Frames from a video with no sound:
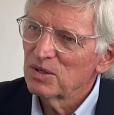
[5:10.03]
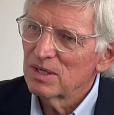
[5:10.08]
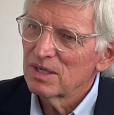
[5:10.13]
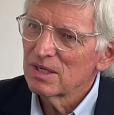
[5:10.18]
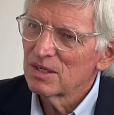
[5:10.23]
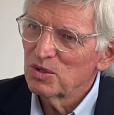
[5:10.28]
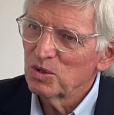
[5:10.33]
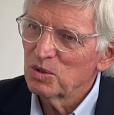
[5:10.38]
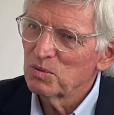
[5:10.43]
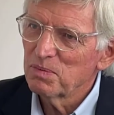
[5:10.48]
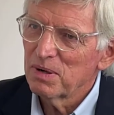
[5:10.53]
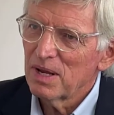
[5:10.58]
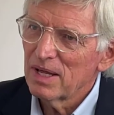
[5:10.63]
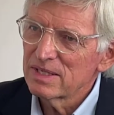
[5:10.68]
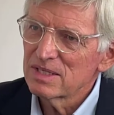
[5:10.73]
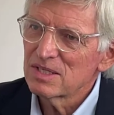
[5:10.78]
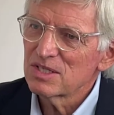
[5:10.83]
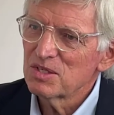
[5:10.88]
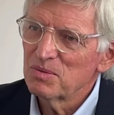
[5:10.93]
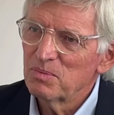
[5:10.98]
a good
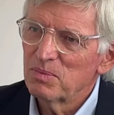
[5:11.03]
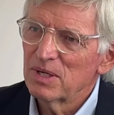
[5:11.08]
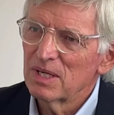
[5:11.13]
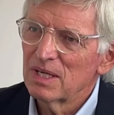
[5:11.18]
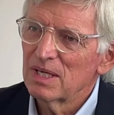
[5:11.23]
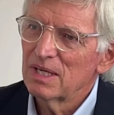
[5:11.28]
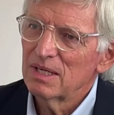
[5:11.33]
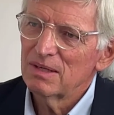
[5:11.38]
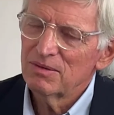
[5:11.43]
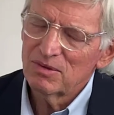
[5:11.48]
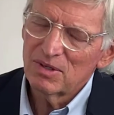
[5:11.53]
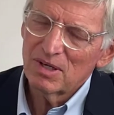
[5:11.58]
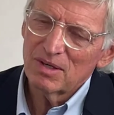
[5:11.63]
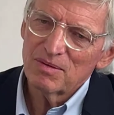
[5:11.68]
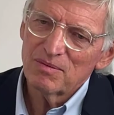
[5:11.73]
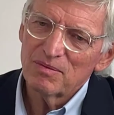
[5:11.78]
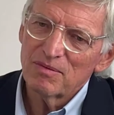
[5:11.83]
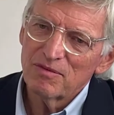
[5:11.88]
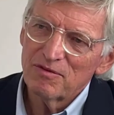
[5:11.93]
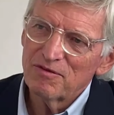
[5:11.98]
place to be, you
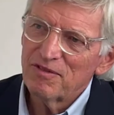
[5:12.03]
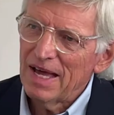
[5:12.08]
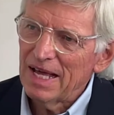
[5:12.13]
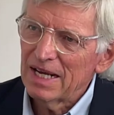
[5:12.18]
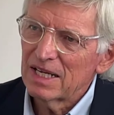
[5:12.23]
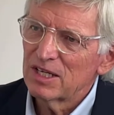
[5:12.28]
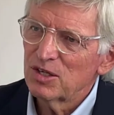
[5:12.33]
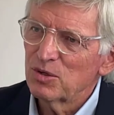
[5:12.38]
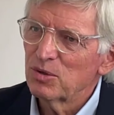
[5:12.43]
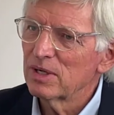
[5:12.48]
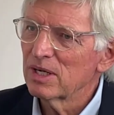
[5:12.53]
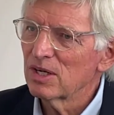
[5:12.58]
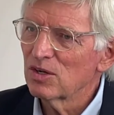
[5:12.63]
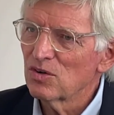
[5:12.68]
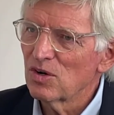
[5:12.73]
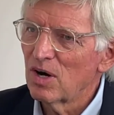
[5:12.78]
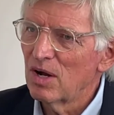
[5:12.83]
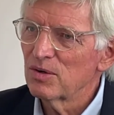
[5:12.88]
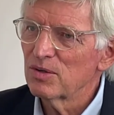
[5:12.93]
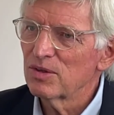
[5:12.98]
know, value and
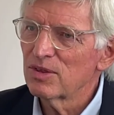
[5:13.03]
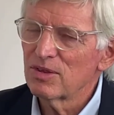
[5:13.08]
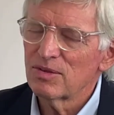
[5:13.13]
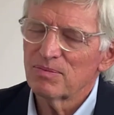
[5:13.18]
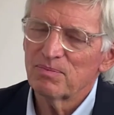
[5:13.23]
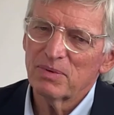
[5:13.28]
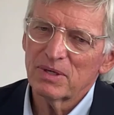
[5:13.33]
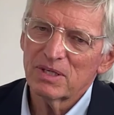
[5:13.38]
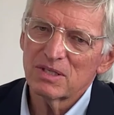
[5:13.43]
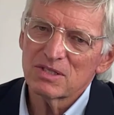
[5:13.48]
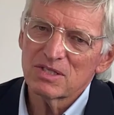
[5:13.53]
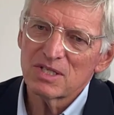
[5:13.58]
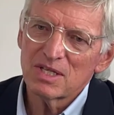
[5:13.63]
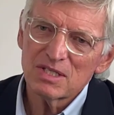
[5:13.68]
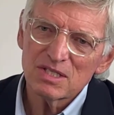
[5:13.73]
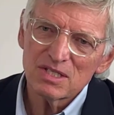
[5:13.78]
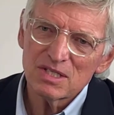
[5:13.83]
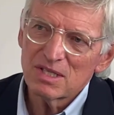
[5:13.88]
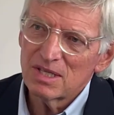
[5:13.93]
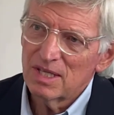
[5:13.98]
growth, because
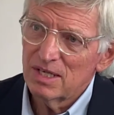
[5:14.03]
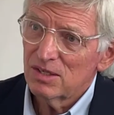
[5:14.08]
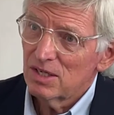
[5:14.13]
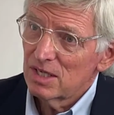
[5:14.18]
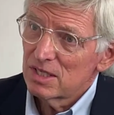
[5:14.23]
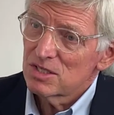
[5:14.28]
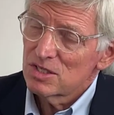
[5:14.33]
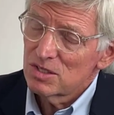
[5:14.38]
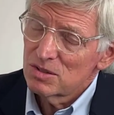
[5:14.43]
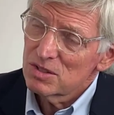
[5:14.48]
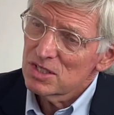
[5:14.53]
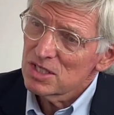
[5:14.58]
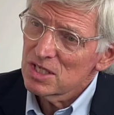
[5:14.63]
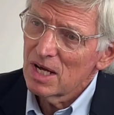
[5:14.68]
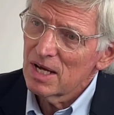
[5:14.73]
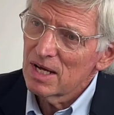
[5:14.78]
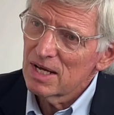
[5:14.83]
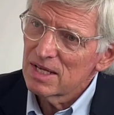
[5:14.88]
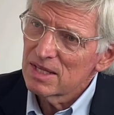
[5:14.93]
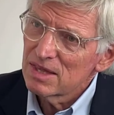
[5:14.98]
there's that, as you
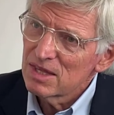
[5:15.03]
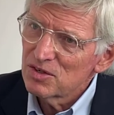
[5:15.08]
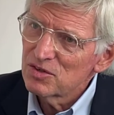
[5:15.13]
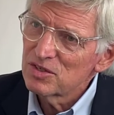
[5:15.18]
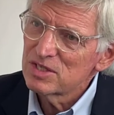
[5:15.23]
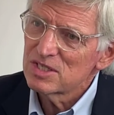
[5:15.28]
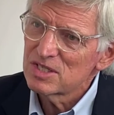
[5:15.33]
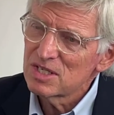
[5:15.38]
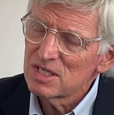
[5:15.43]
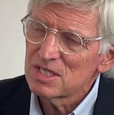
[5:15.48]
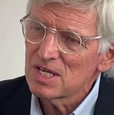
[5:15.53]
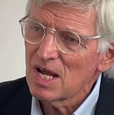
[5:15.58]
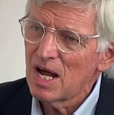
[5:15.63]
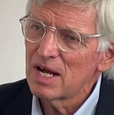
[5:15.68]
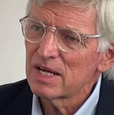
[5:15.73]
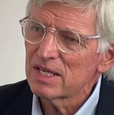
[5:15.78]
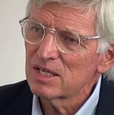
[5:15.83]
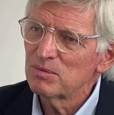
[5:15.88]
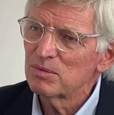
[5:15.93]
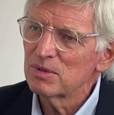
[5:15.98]
say, there is this
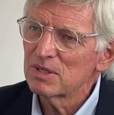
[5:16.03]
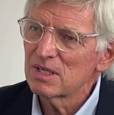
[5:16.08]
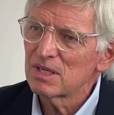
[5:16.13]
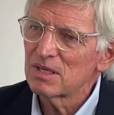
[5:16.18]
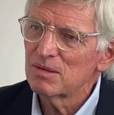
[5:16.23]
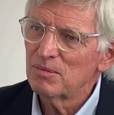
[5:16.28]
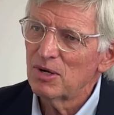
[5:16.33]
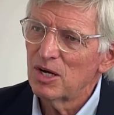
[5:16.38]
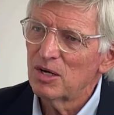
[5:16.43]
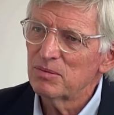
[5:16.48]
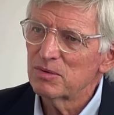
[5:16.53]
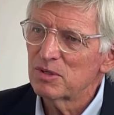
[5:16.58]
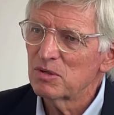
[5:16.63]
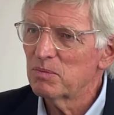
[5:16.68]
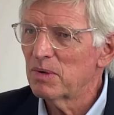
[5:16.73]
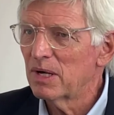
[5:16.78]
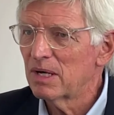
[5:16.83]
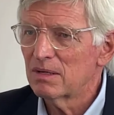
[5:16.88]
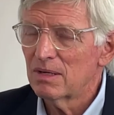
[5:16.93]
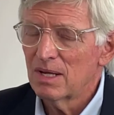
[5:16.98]
argument at the moment
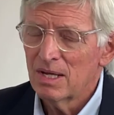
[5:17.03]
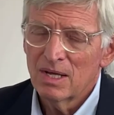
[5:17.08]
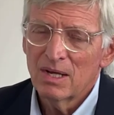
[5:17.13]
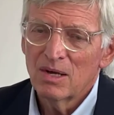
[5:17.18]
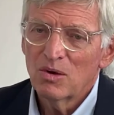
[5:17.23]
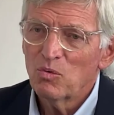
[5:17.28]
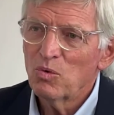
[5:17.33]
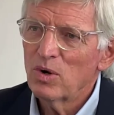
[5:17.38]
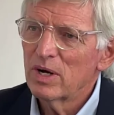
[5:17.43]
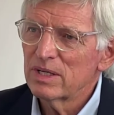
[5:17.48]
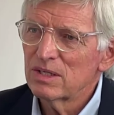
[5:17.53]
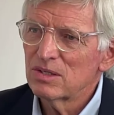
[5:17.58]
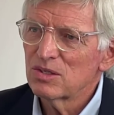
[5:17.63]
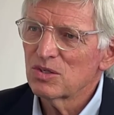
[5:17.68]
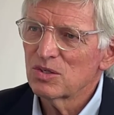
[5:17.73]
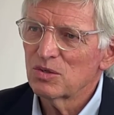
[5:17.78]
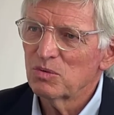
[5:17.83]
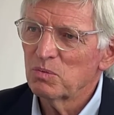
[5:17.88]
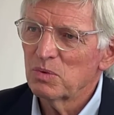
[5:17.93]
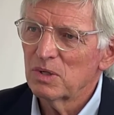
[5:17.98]
about where you
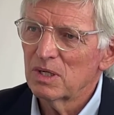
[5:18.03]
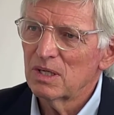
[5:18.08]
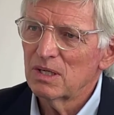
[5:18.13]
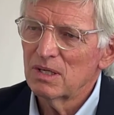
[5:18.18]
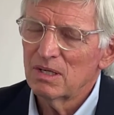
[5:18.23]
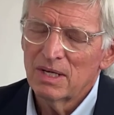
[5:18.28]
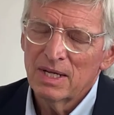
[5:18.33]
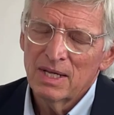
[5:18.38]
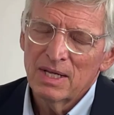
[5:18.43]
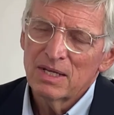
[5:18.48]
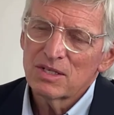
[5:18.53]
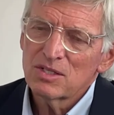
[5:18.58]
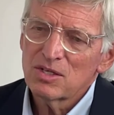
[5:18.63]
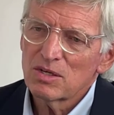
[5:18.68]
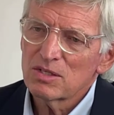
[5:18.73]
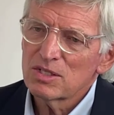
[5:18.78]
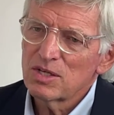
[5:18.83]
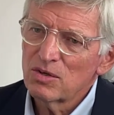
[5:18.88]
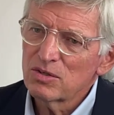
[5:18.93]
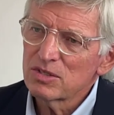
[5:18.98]
should be. So
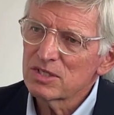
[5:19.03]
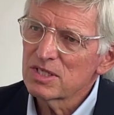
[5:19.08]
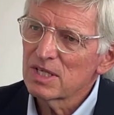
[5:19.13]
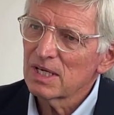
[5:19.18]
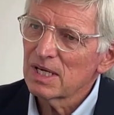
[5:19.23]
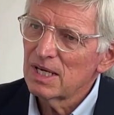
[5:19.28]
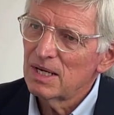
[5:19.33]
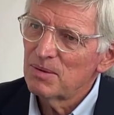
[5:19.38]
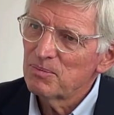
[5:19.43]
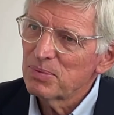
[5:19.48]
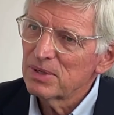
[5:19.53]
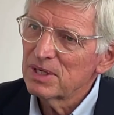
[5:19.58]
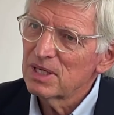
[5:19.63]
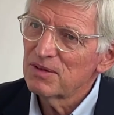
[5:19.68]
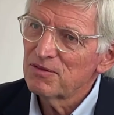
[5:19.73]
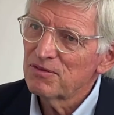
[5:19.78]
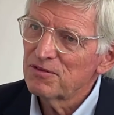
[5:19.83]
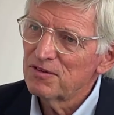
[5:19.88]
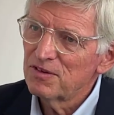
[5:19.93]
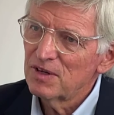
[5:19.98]
as long as the company
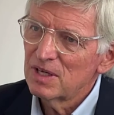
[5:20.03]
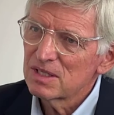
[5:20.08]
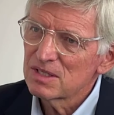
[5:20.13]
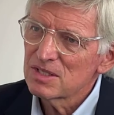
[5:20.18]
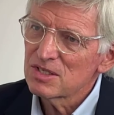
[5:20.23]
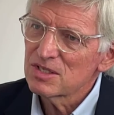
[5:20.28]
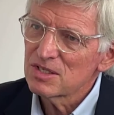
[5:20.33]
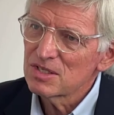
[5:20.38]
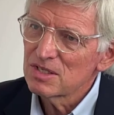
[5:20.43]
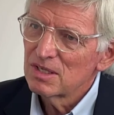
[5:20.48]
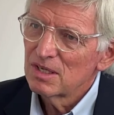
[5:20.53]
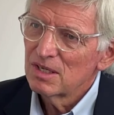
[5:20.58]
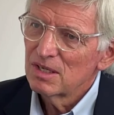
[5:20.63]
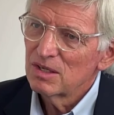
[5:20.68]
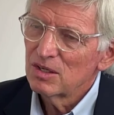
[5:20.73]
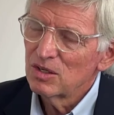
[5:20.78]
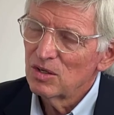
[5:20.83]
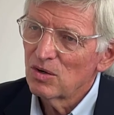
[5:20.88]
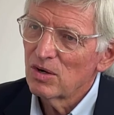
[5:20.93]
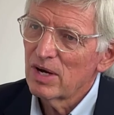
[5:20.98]
fits,
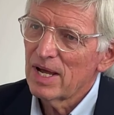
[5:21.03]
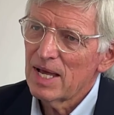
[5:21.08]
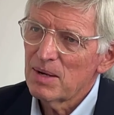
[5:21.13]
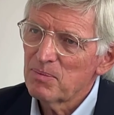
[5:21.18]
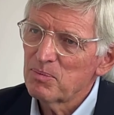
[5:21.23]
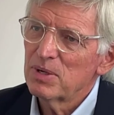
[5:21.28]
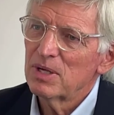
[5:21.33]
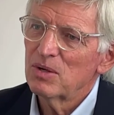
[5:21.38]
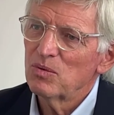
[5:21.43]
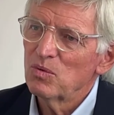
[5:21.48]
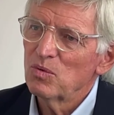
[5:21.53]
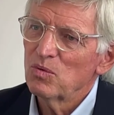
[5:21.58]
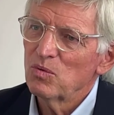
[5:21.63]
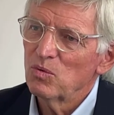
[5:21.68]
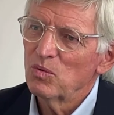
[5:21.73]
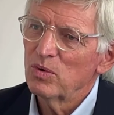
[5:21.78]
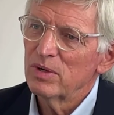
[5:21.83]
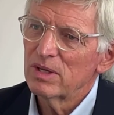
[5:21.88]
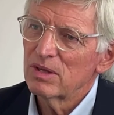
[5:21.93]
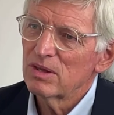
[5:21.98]
you're happy
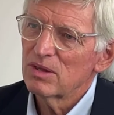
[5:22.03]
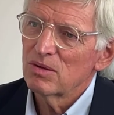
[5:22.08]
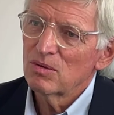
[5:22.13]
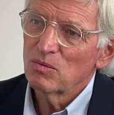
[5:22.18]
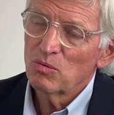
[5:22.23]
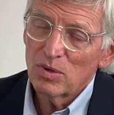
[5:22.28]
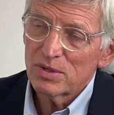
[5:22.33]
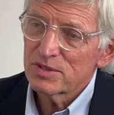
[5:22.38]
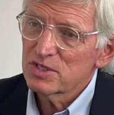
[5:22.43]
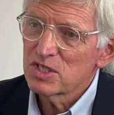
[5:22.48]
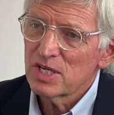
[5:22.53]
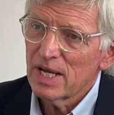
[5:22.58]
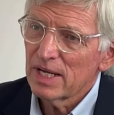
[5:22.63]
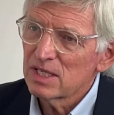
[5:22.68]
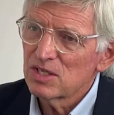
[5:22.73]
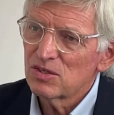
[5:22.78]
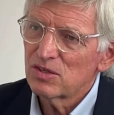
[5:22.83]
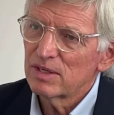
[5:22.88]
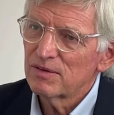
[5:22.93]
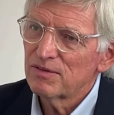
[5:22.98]
with what
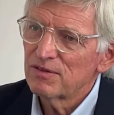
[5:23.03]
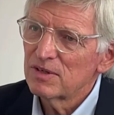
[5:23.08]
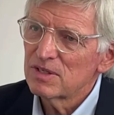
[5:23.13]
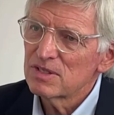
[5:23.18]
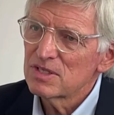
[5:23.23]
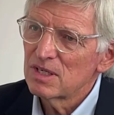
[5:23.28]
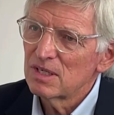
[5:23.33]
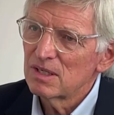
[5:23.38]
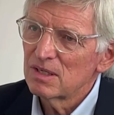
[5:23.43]
sector it fits in.